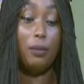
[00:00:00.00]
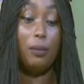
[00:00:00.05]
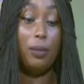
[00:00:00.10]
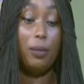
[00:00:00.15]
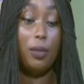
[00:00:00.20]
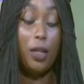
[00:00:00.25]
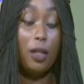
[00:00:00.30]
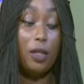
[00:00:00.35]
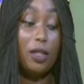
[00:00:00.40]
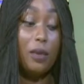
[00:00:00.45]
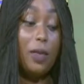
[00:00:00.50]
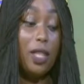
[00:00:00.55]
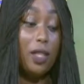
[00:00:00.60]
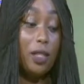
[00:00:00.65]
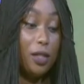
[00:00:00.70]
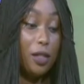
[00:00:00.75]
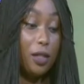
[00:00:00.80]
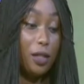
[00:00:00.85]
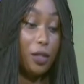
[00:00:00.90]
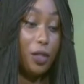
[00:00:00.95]
cosmetic
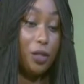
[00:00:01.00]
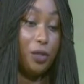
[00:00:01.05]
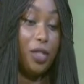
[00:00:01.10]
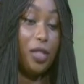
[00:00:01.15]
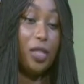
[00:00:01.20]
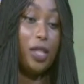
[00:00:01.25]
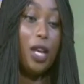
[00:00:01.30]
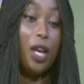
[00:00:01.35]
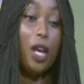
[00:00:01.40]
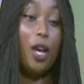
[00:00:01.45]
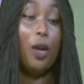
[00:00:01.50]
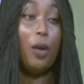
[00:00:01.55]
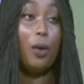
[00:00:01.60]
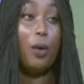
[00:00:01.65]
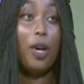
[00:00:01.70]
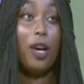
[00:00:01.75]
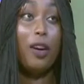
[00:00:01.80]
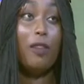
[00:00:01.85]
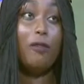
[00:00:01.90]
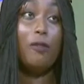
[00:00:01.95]
surgeries. You
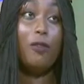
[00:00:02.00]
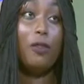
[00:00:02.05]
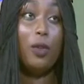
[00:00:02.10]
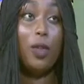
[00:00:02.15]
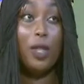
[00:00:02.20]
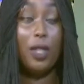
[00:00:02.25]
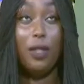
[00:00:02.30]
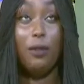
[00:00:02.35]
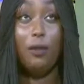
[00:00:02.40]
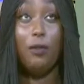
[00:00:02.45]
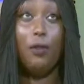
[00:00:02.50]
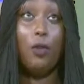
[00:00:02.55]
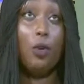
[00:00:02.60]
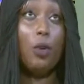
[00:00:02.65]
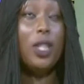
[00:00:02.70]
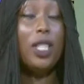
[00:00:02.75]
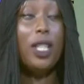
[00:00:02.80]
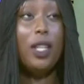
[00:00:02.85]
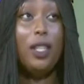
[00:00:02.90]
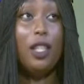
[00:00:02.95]
have
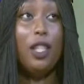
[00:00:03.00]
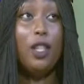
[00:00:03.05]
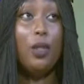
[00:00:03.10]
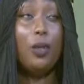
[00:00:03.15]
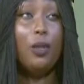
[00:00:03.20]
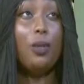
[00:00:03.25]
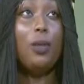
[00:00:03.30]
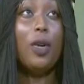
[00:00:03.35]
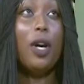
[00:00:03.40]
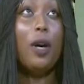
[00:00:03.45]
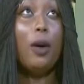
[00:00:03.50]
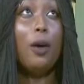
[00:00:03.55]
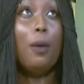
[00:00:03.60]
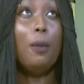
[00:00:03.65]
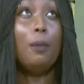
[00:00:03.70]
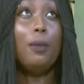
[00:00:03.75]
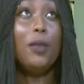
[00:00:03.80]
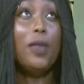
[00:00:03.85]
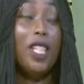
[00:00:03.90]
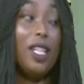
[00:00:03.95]
Vogue telling you
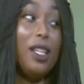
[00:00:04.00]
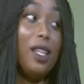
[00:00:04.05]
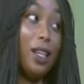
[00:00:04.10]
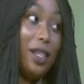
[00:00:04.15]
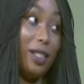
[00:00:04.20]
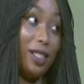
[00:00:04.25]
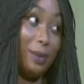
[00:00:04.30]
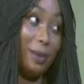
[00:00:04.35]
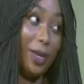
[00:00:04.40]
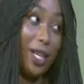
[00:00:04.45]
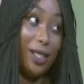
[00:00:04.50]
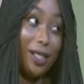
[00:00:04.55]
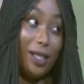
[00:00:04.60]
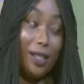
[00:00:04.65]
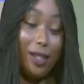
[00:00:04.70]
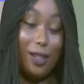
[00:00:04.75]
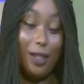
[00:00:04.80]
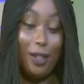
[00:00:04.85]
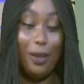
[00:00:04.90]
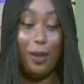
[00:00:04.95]
thinner is
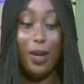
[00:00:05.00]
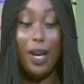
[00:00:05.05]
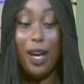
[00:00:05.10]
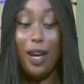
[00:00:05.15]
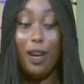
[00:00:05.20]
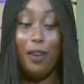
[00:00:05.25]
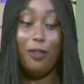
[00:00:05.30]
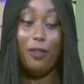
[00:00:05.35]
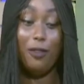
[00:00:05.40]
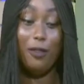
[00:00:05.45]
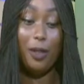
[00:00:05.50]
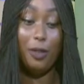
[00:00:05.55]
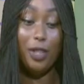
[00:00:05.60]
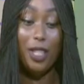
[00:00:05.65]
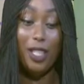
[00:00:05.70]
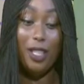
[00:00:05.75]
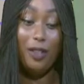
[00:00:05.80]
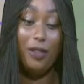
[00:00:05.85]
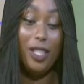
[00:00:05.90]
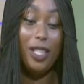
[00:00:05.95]
better. You have
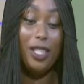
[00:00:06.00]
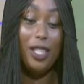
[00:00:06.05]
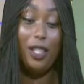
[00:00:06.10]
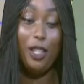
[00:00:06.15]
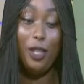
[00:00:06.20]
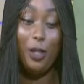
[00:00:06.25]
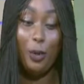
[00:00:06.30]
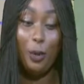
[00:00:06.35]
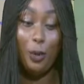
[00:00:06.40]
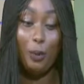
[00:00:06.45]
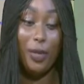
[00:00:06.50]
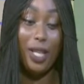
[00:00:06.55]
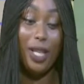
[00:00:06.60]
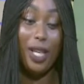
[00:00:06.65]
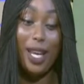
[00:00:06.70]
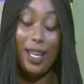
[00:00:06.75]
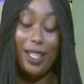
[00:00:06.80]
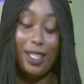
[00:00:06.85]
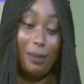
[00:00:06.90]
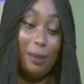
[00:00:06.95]
TV telling you bigger
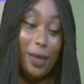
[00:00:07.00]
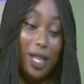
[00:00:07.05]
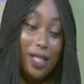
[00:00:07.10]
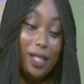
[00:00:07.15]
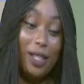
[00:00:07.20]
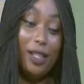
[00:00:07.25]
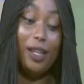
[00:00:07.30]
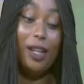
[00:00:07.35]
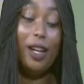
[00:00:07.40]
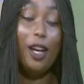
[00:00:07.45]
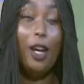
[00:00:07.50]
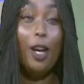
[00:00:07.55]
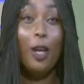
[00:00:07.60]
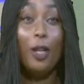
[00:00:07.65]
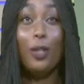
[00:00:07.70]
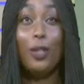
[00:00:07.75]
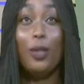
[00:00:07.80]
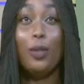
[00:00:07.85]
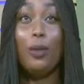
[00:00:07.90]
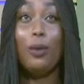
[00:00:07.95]
is better.
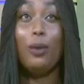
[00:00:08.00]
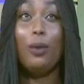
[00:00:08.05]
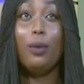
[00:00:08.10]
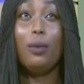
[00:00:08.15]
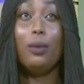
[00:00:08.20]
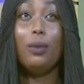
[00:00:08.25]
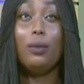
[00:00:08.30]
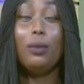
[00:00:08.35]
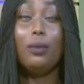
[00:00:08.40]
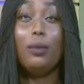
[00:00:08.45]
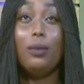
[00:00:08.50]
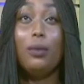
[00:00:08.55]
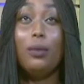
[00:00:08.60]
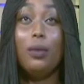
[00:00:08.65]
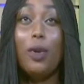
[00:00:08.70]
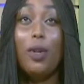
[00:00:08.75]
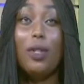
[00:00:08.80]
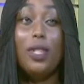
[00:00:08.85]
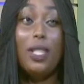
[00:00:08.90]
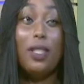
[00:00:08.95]
So
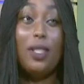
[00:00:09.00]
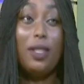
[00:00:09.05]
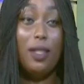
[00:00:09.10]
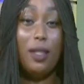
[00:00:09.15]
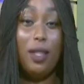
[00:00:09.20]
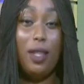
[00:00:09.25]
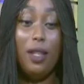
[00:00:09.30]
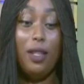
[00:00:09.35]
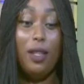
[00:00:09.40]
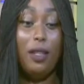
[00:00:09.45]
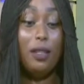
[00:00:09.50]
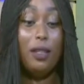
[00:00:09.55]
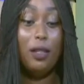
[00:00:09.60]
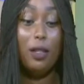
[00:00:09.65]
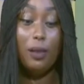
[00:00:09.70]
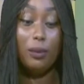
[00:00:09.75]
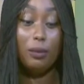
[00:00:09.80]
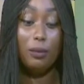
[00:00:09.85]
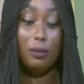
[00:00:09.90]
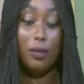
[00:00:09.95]
all these things
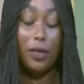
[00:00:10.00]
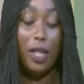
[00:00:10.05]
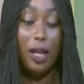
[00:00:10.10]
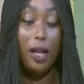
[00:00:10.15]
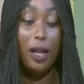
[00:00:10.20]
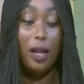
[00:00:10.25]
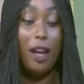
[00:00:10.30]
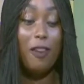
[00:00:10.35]
like